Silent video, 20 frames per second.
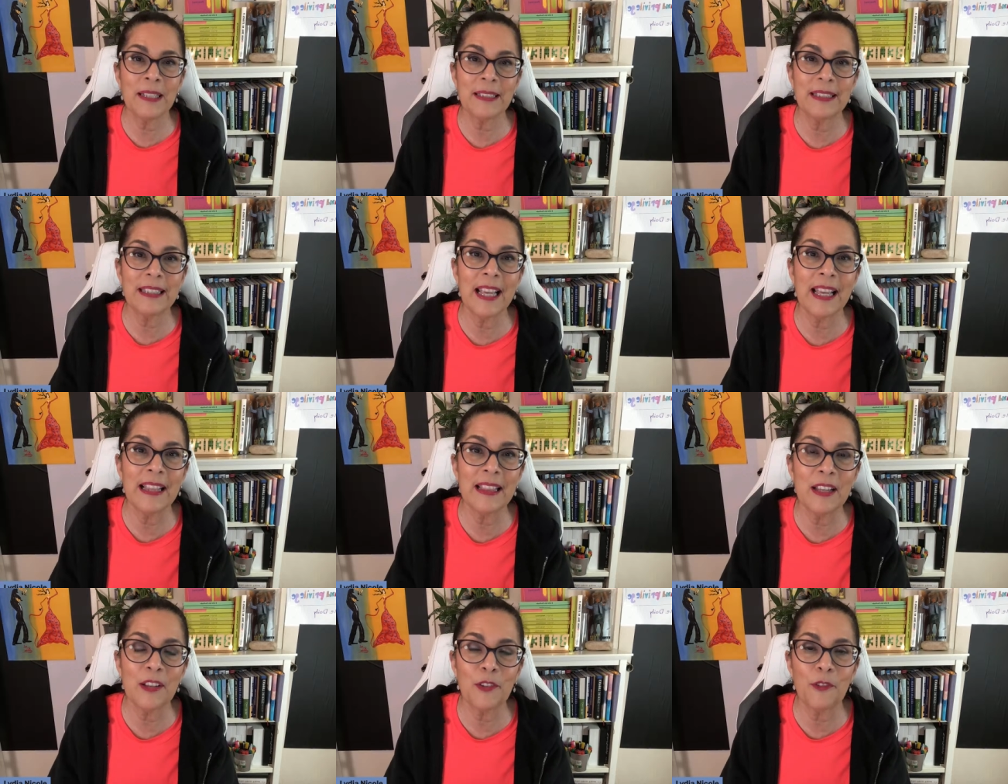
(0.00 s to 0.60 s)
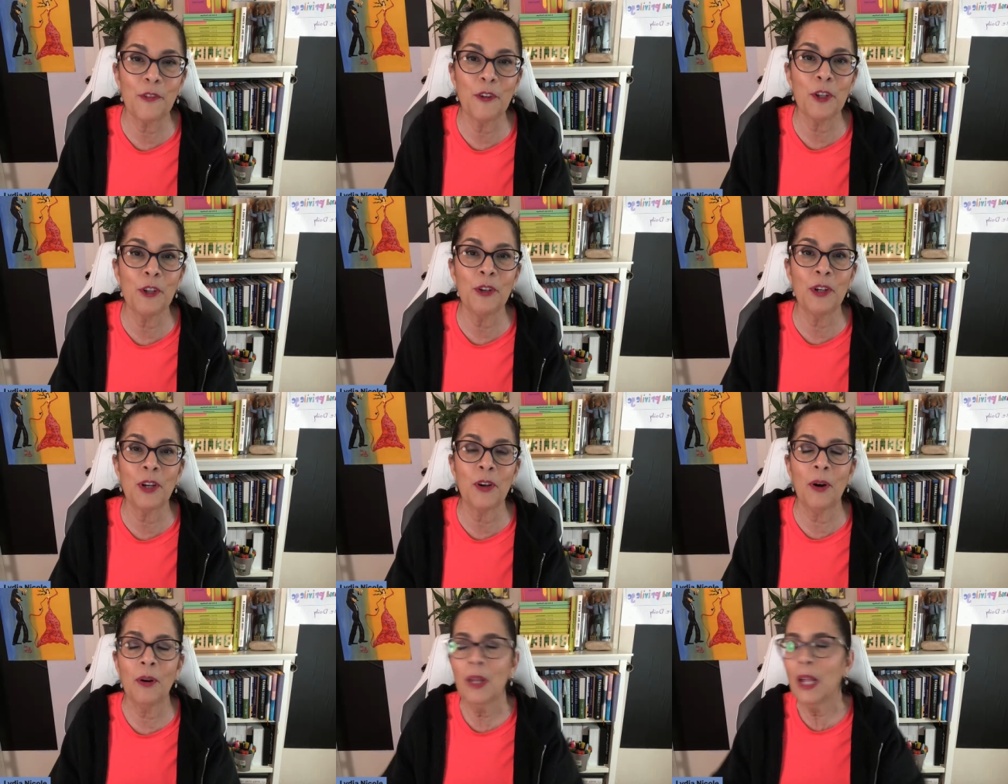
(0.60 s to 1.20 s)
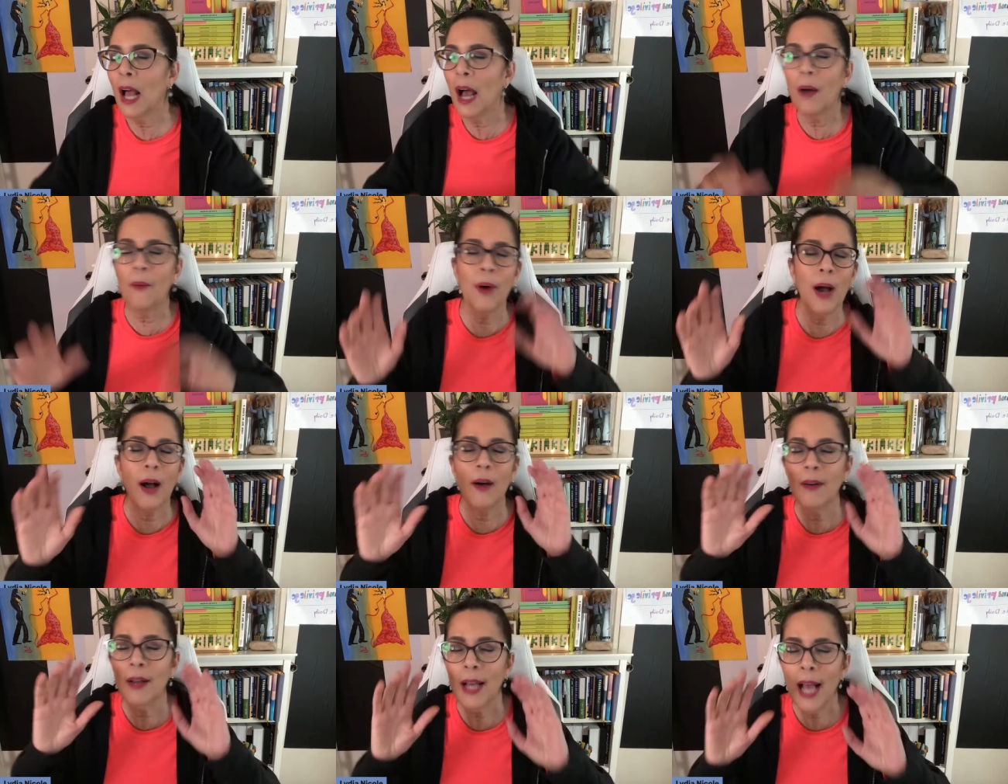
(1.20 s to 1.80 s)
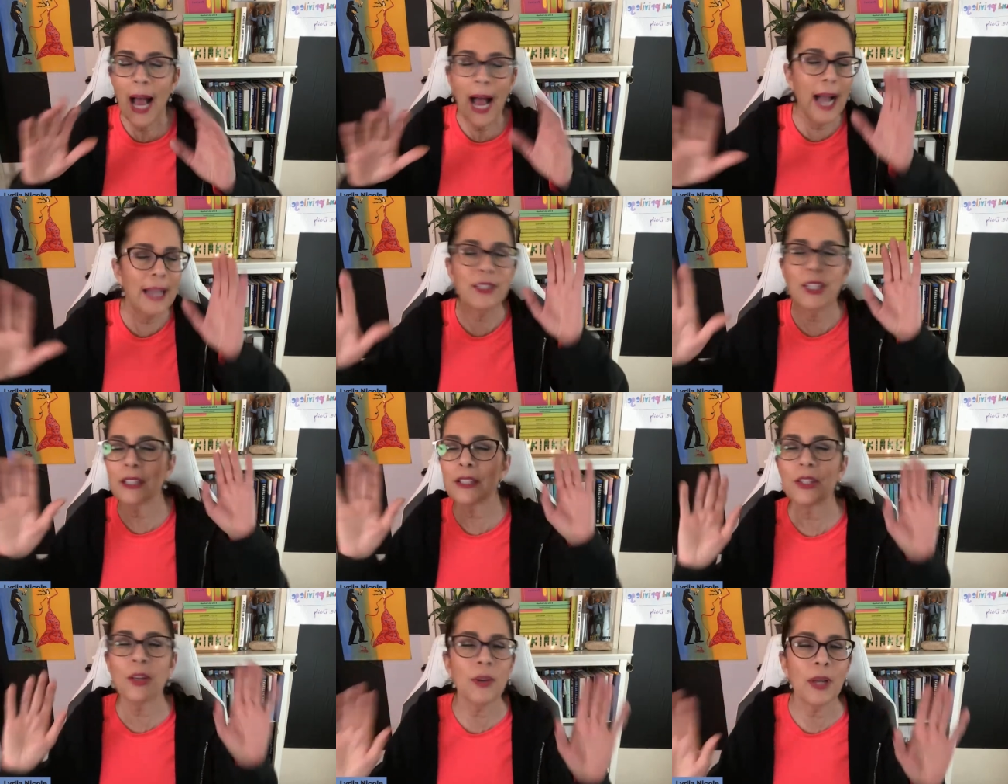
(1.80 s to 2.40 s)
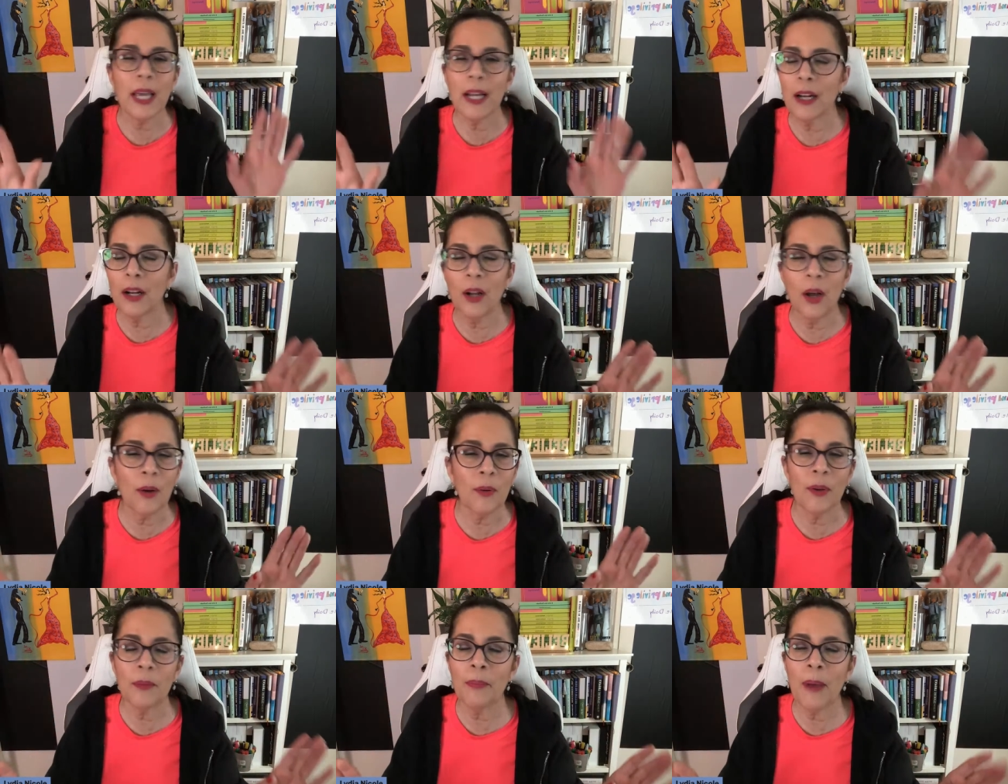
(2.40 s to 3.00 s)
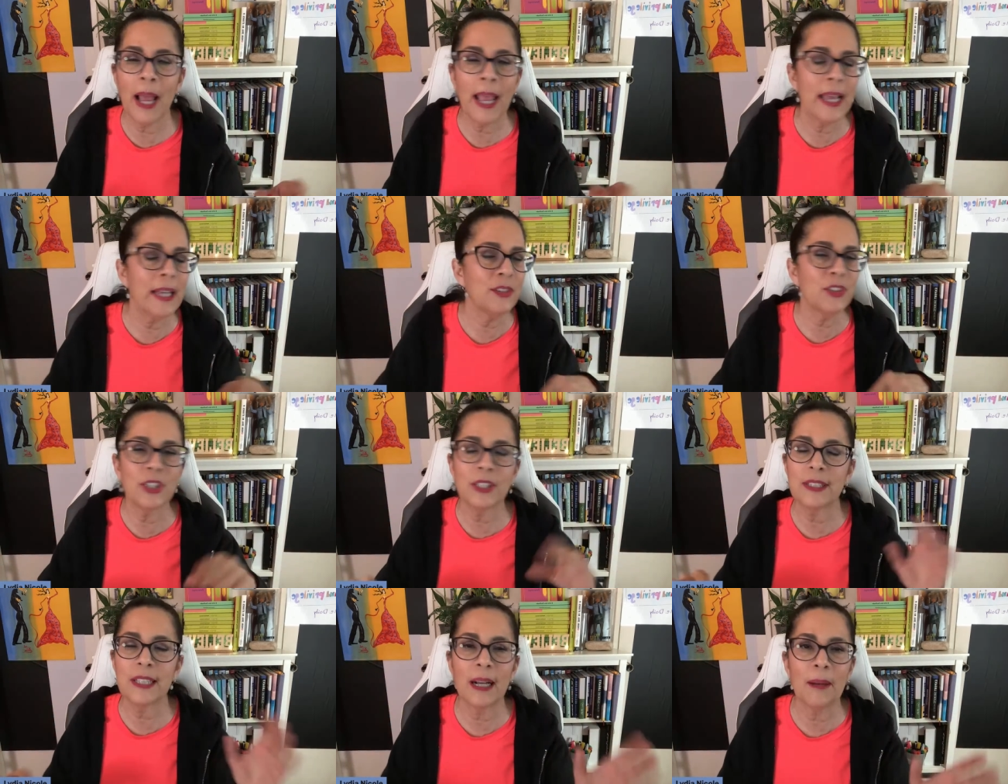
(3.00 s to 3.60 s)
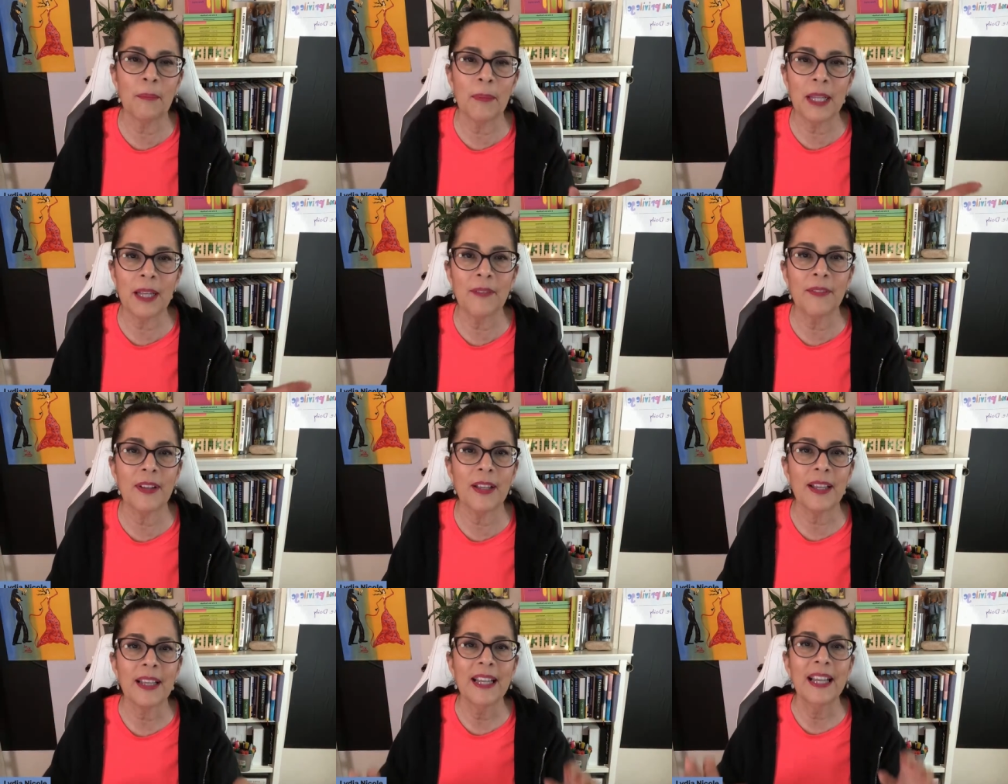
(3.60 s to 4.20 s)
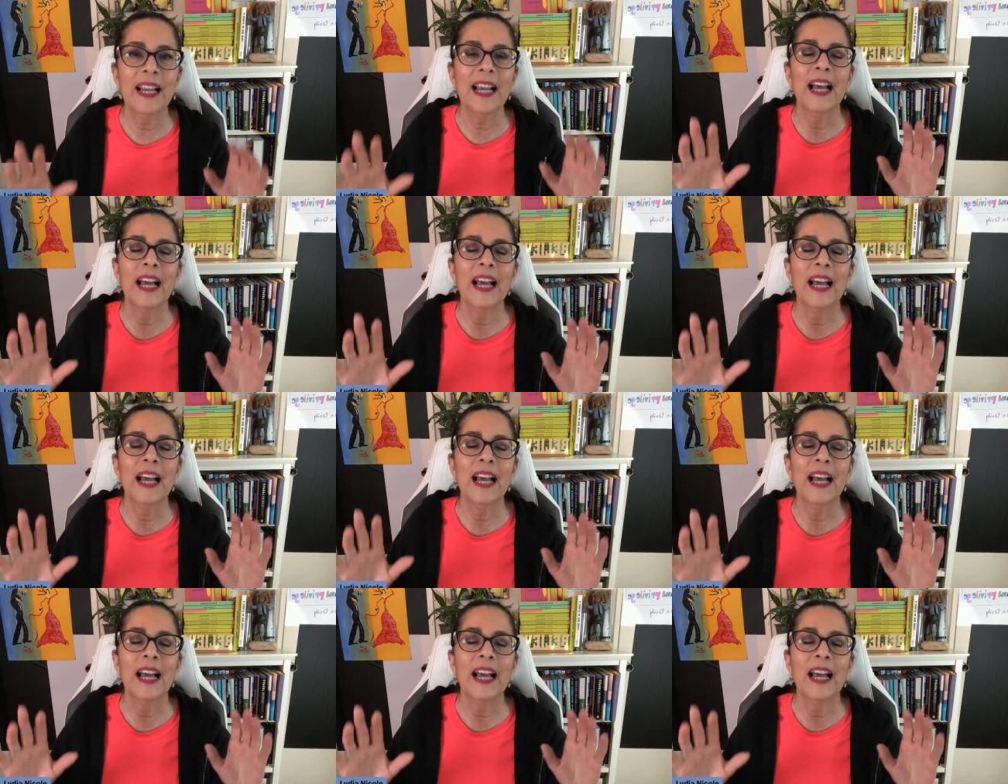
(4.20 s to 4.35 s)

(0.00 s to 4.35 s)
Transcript: not saying this for you to go, well, I just don't get along with my agents and I'm leaving.